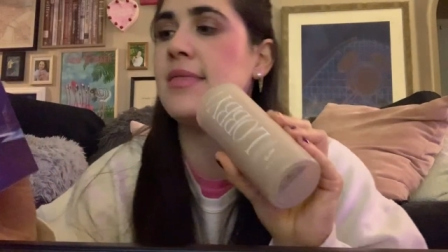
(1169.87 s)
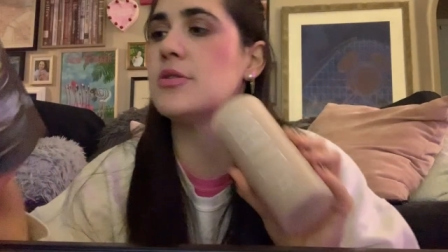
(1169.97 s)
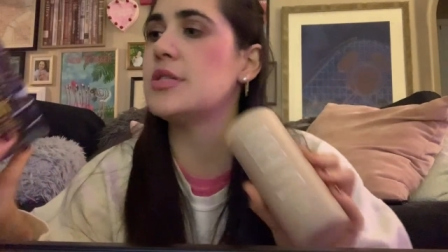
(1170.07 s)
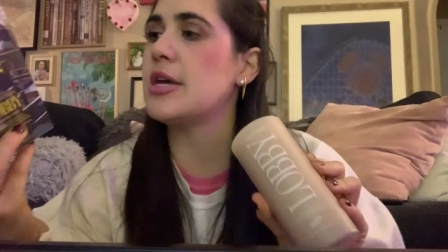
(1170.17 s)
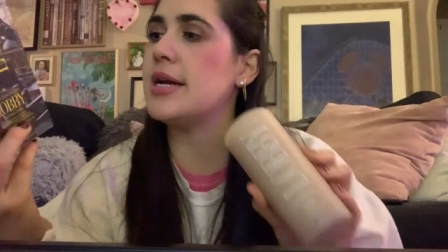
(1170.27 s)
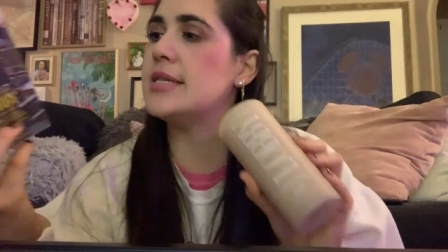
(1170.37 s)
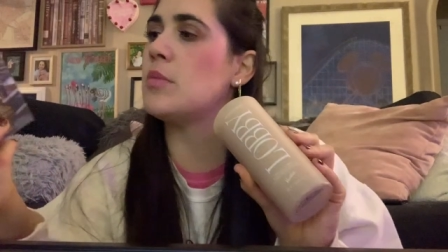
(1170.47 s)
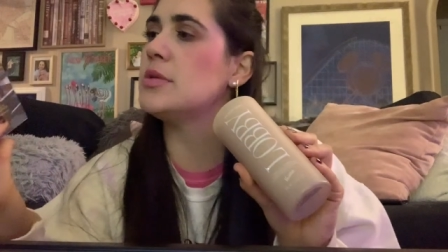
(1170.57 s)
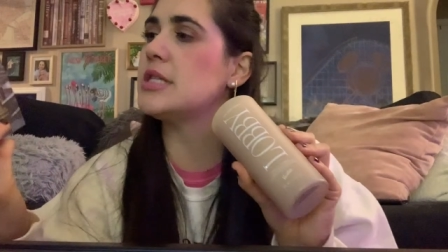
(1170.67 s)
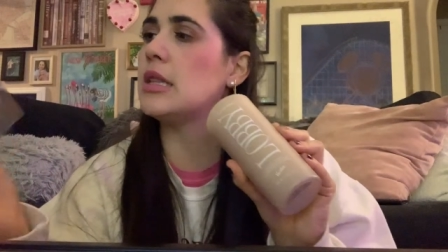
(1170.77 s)
There's, there is
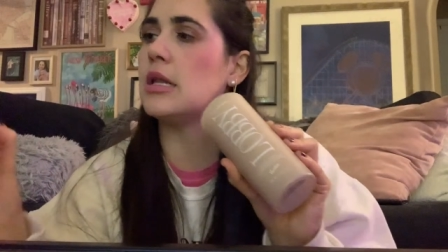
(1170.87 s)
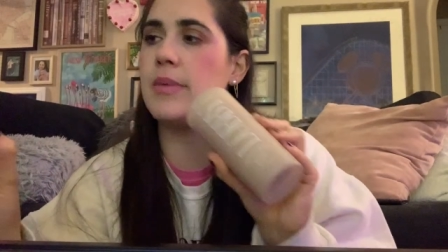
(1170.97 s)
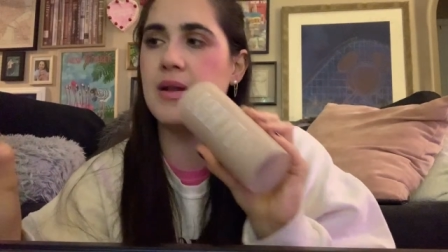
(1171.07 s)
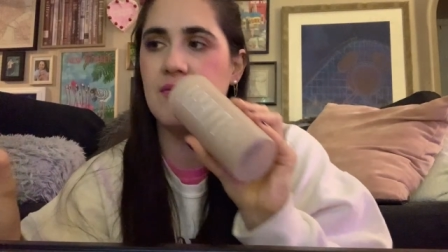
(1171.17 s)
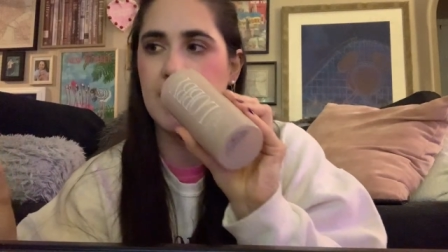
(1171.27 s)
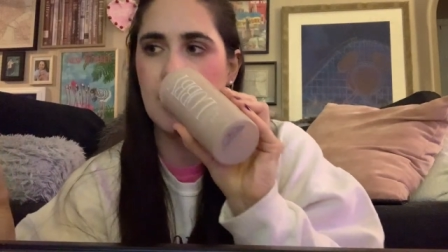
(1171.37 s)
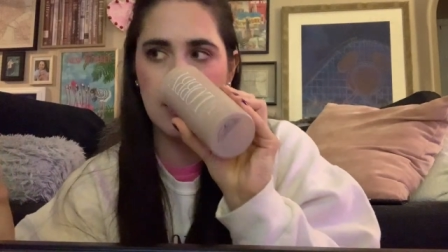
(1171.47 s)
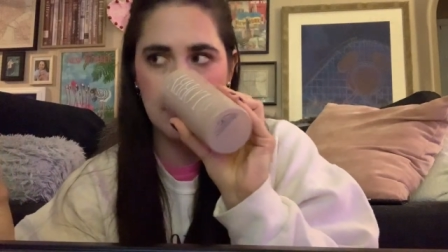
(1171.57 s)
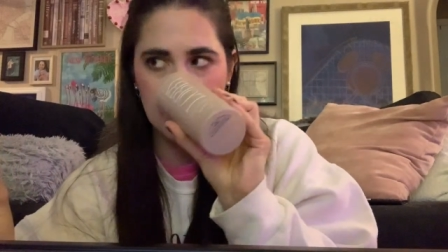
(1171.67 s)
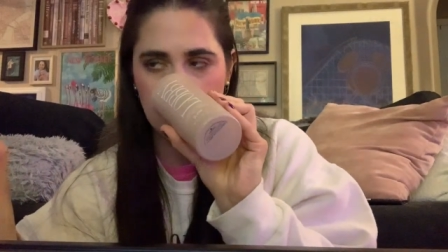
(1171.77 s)
almost a little bit of like
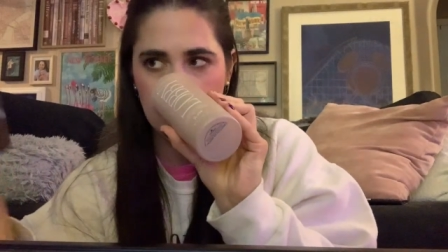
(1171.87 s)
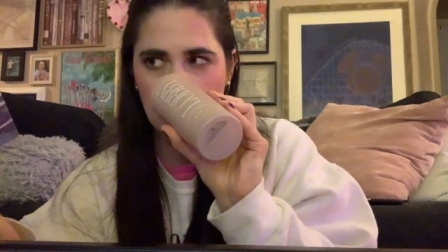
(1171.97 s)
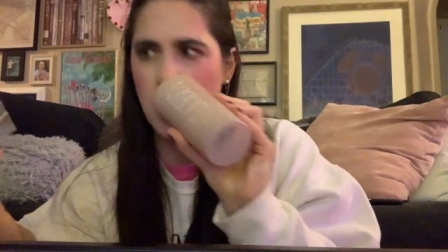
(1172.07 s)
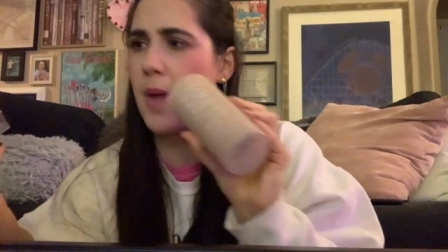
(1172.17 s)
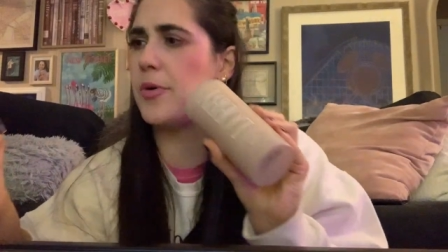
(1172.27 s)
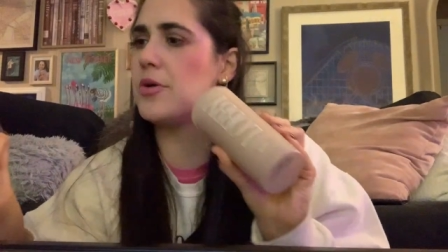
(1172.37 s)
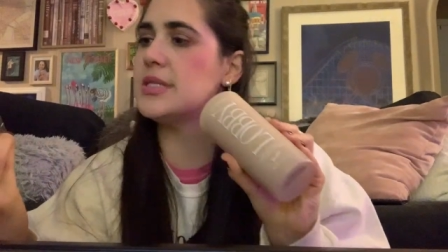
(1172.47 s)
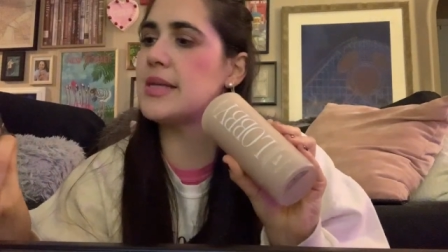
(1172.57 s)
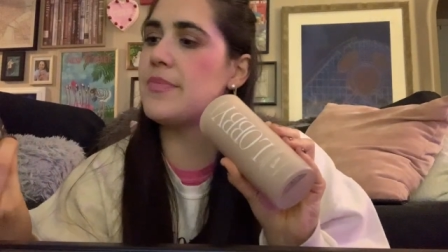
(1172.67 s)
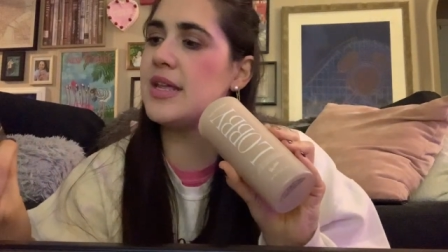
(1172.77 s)
a tropical
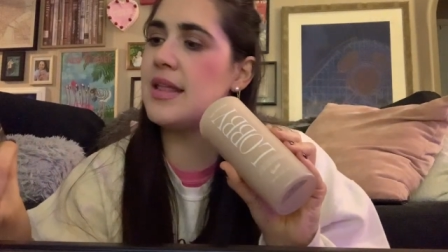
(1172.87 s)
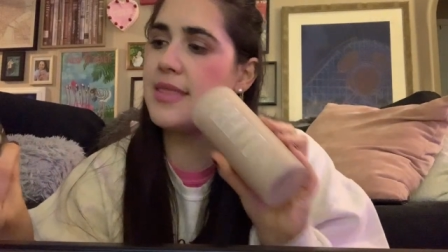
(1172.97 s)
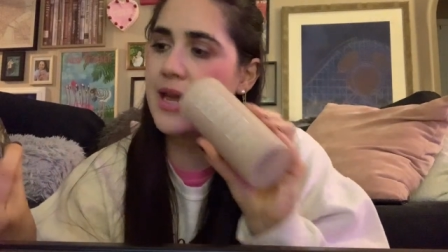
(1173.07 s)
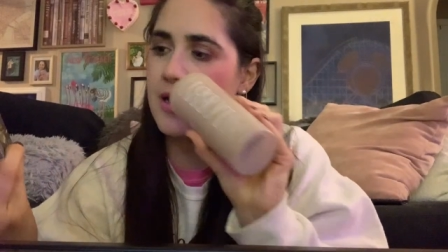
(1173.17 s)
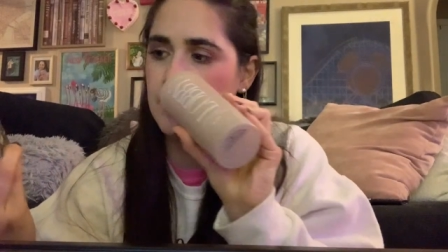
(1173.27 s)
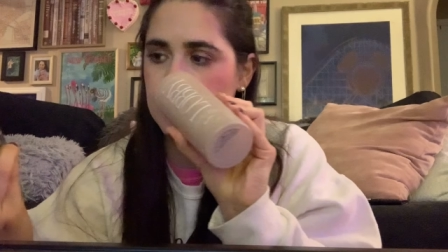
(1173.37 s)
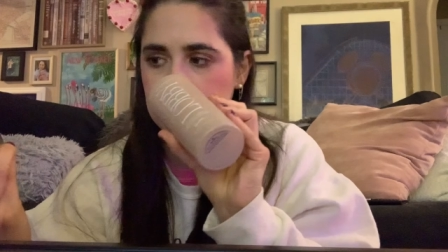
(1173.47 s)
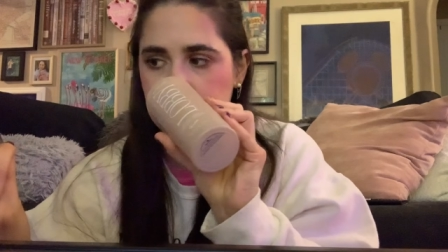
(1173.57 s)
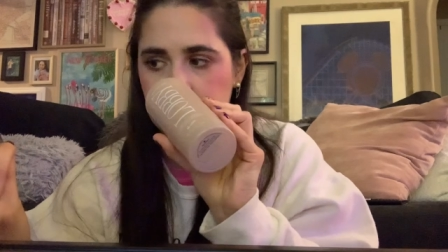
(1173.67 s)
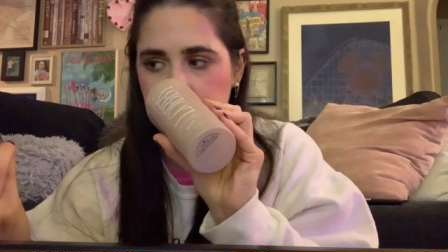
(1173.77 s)
something in there
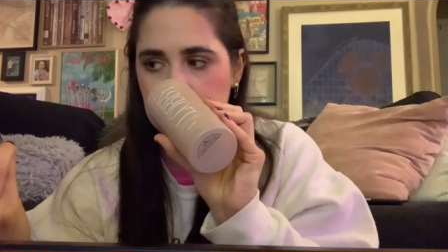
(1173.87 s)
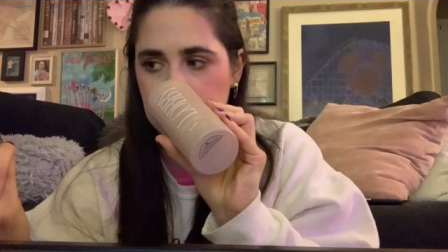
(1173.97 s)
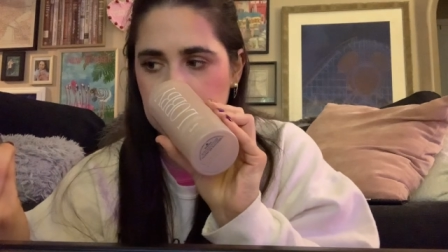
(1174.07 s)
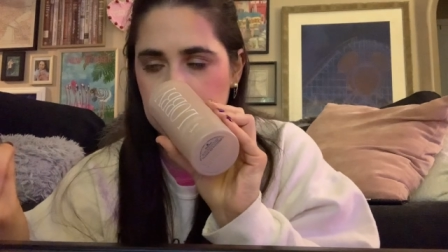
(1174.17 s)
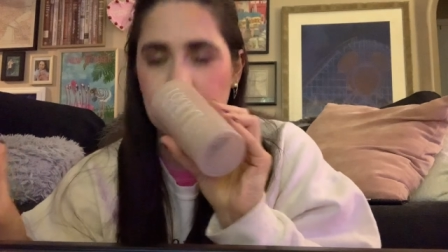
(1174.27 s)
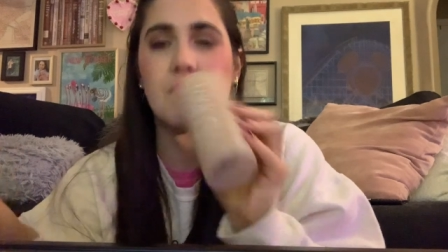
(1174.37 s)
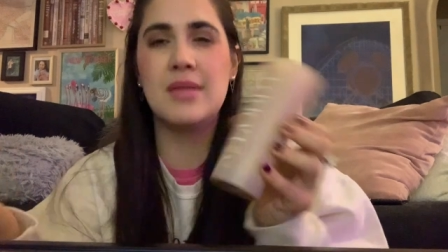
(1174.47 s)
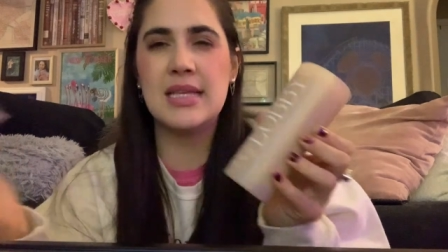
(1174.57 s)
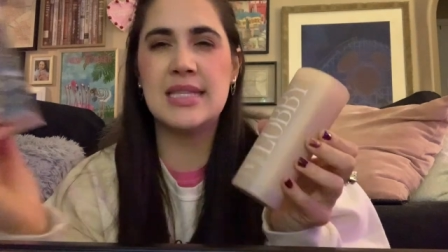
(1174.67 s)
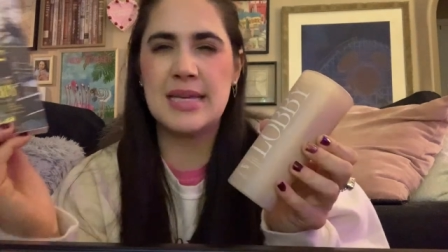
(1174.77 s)

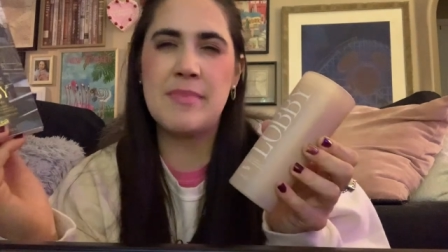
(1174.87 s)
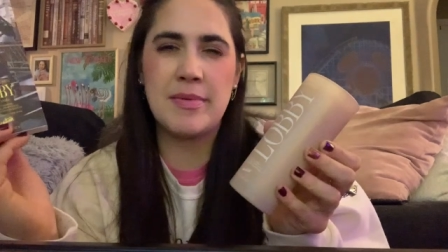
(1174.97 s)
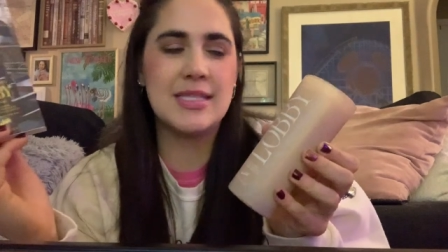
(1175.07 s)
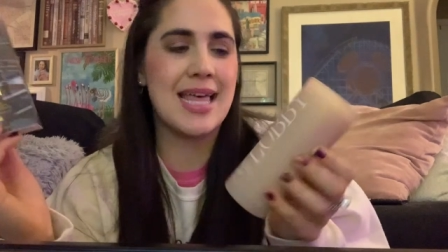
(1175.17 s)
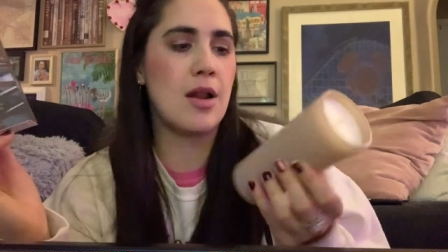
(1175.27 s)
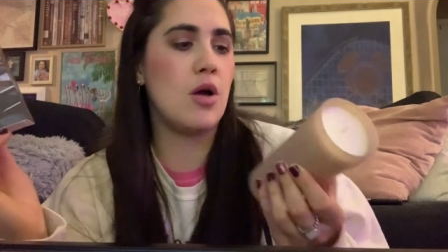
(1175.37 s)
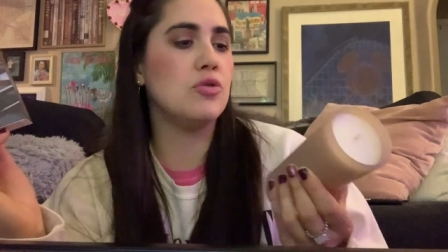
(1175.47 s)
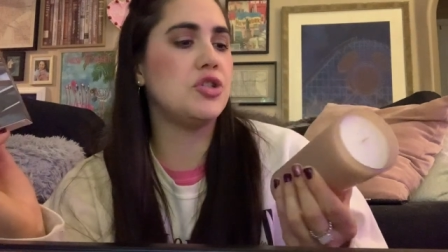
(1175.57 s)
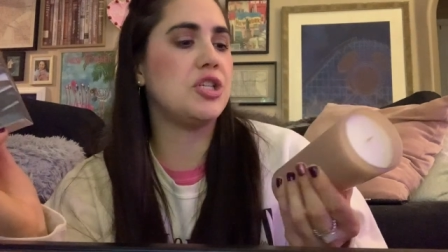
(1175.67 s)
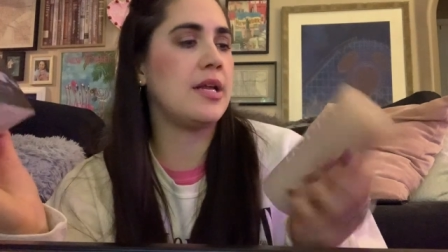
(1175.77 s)
that maybe it's that
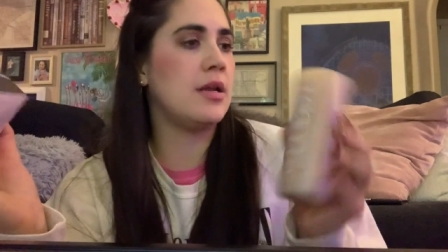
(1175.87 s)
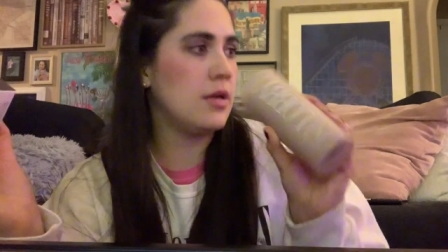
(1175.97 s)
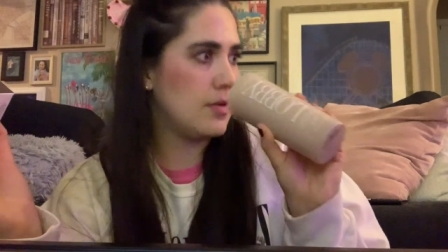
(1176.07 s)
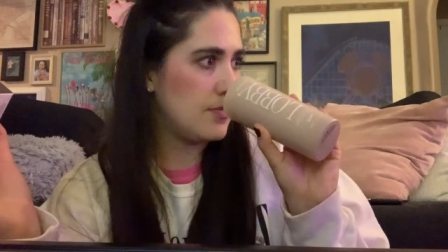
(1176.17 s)
ocean